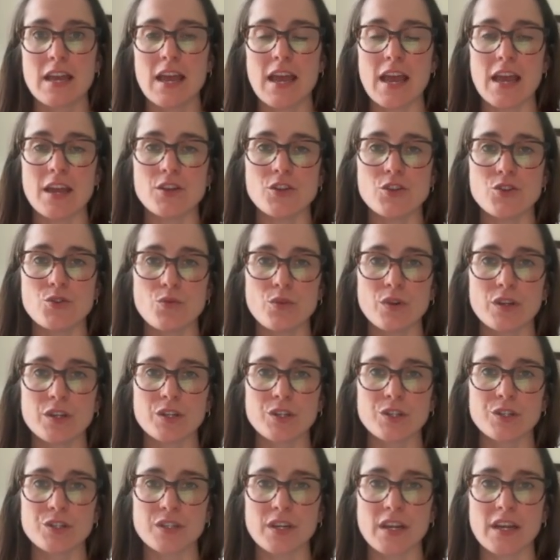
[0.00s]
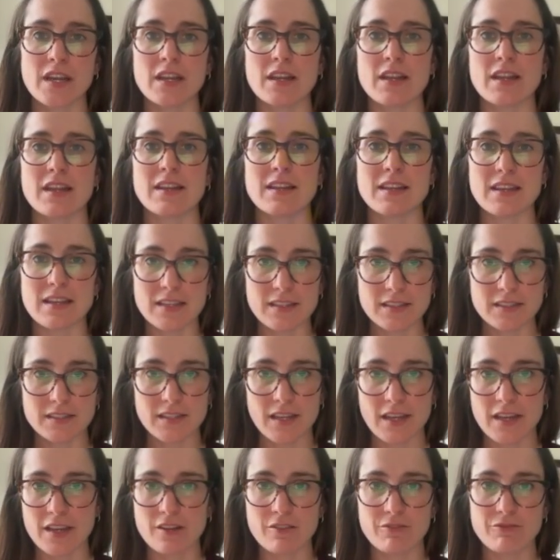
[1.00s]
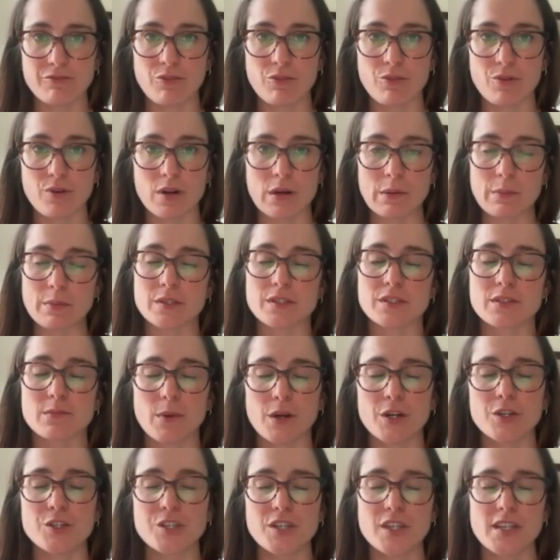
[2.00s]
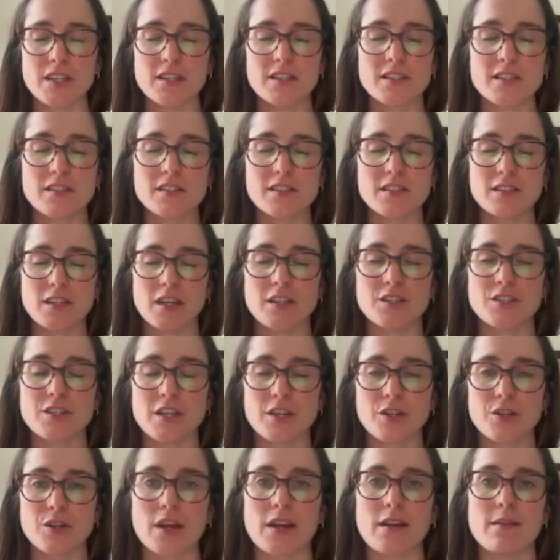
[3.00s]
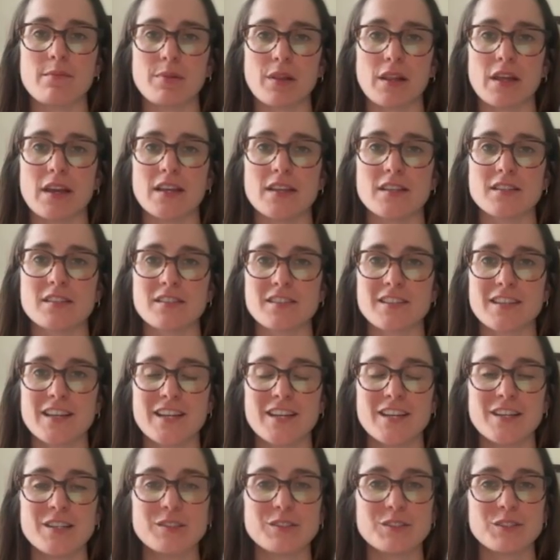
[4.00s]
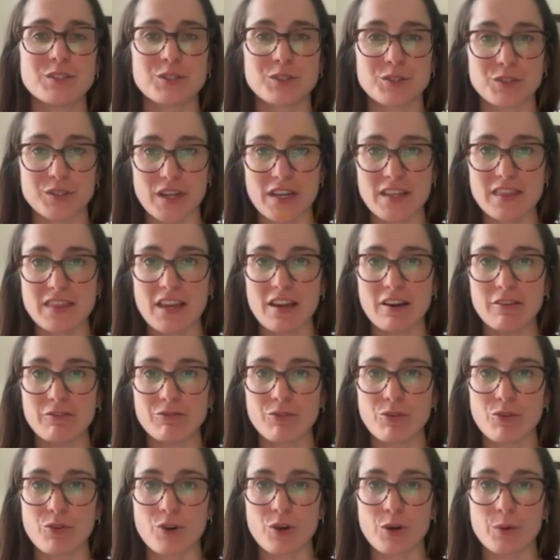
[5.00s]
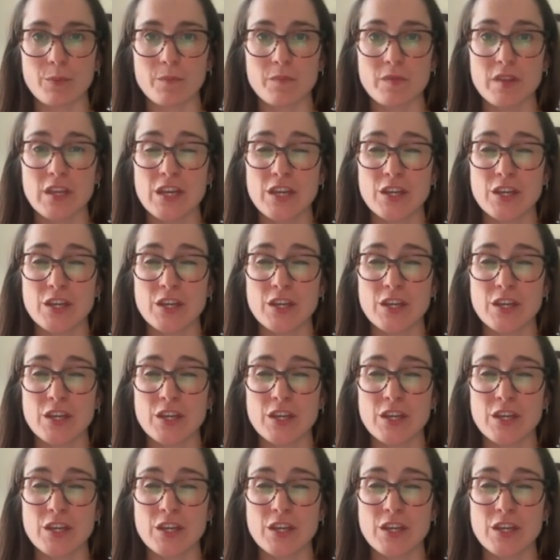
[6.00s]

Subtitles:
and you want to create an intake form, Smartsheet is such a great place to create that form.